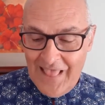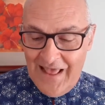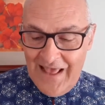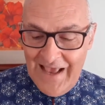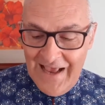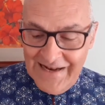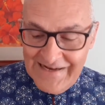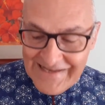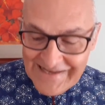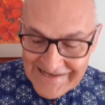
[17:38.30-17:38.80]

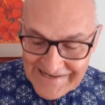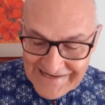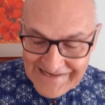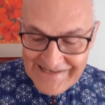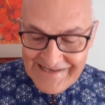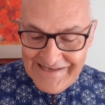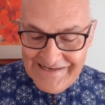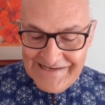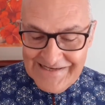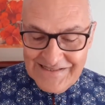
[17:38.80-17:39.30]
And he
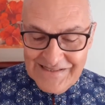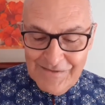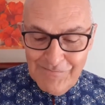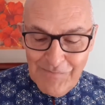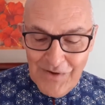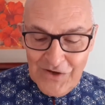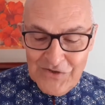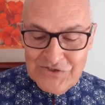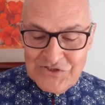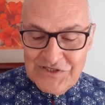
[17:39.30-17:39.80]
needed the
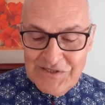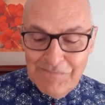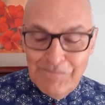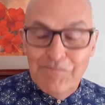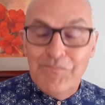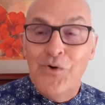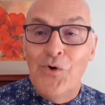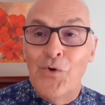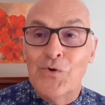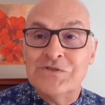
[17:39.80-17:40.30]
most
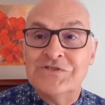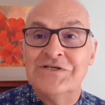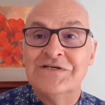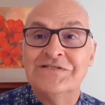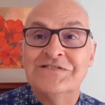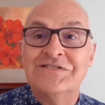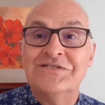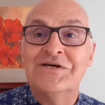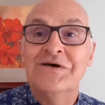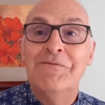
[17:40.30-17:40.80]

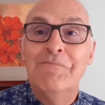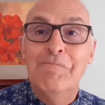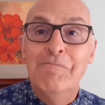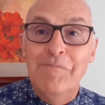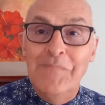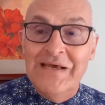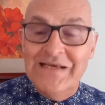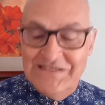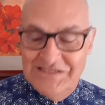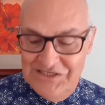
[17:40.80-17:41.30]
important
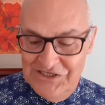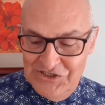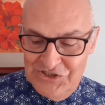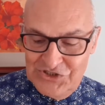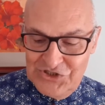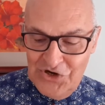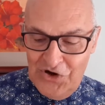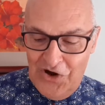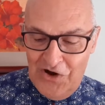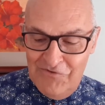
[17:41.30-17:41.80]

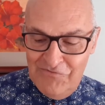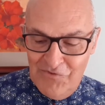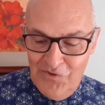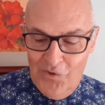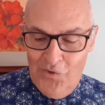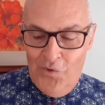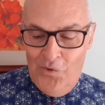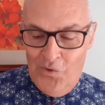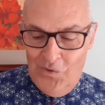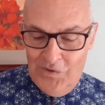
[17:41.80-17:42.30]
message of
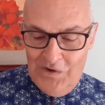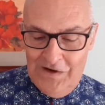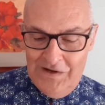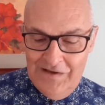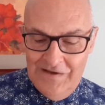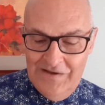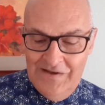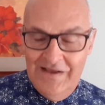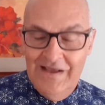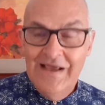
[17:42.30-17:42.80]
all.
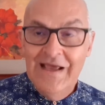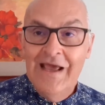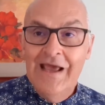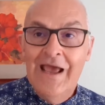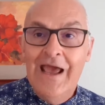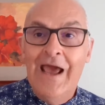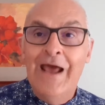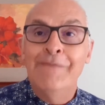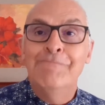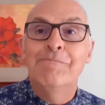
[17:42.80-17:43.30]

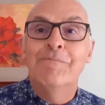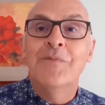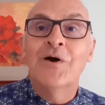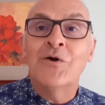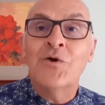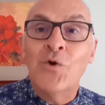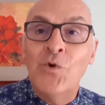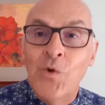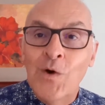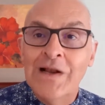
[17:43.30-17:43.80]
And
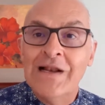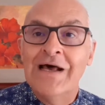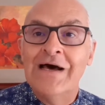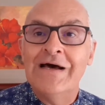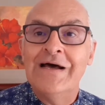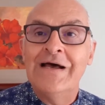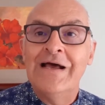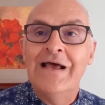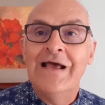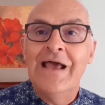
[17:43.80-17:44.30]

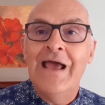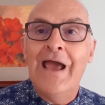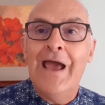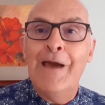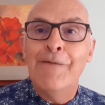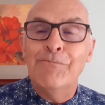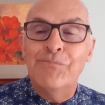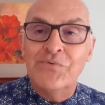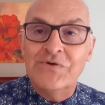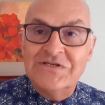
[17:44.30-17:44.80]
Aquila
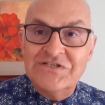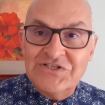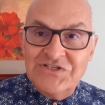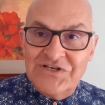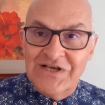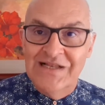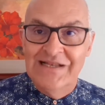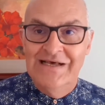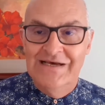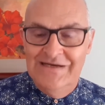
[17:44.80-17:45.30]
and
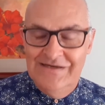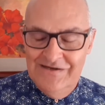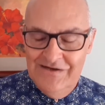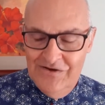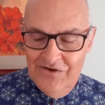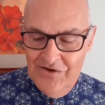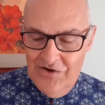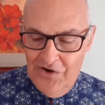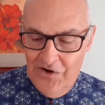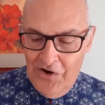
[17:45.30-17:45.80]
Priscilla
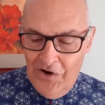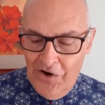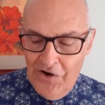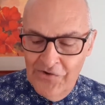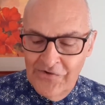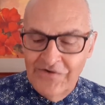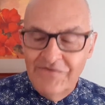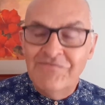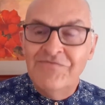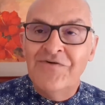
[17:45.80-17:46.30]

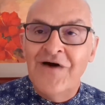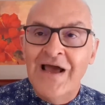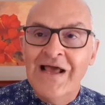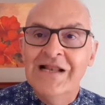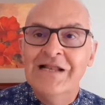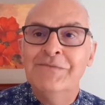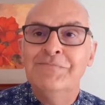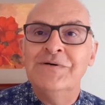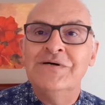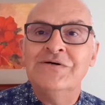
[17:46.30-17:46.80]
are
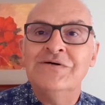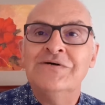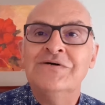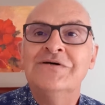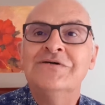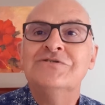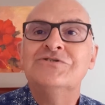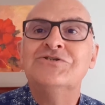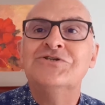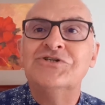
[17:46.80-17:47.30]
available
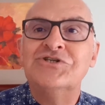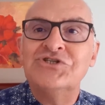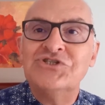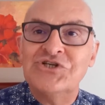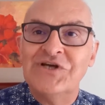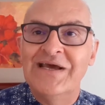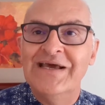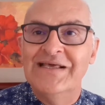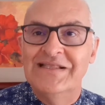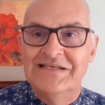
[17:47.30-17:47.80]
to
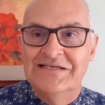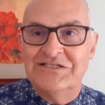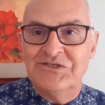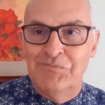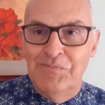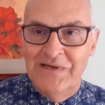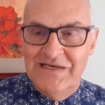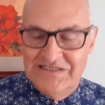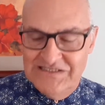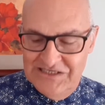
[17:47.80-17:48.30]
share this
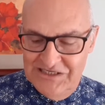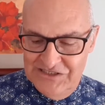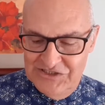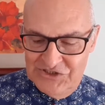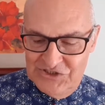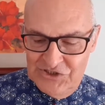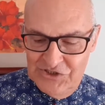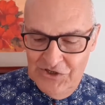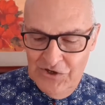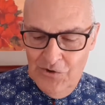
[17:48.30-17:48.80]

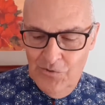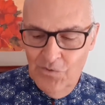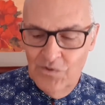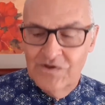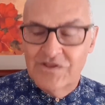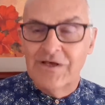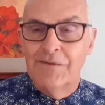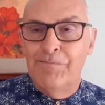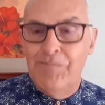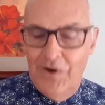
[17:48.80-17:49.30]
message
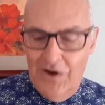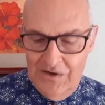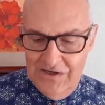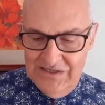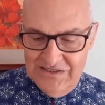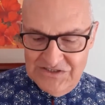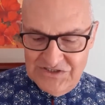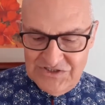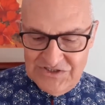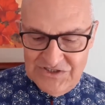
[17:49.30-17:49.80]
with
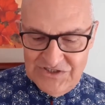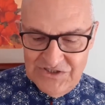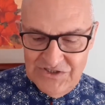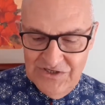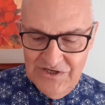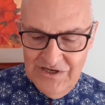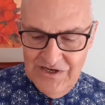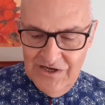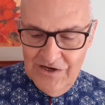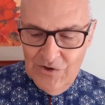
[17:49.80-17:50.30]
Apollos.
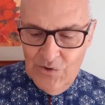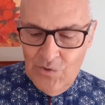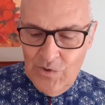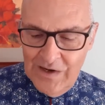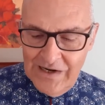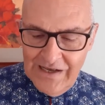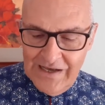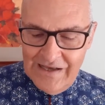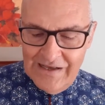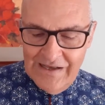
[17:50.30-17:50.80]

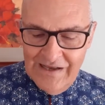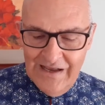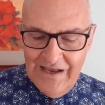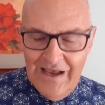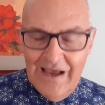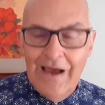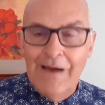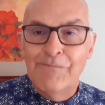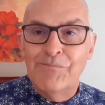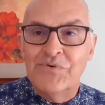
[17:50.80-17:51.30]
Aquila
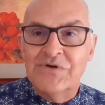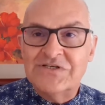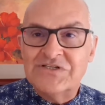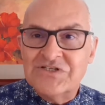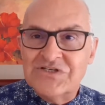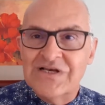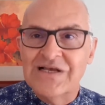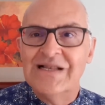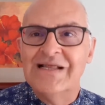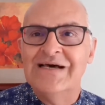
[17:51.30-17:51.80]
and
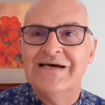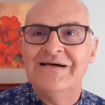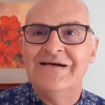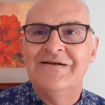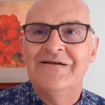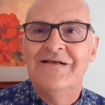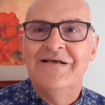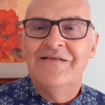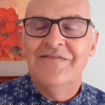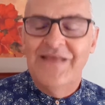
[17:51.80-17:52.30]
Priscilla,
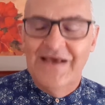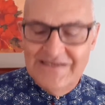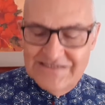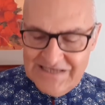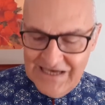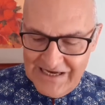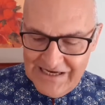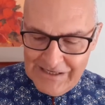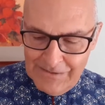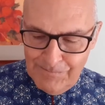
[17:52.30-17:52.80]
they
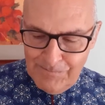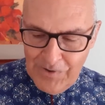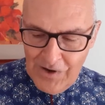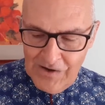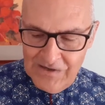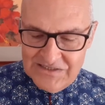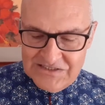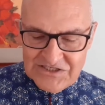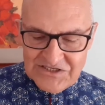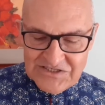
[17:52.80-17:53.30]
take
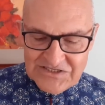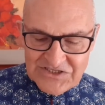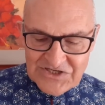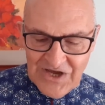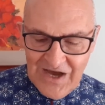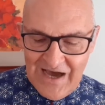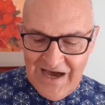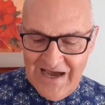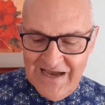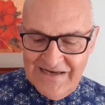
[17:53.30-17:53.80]
Apollos
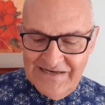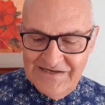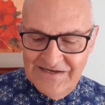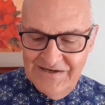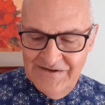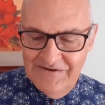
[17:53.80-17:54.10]
aside.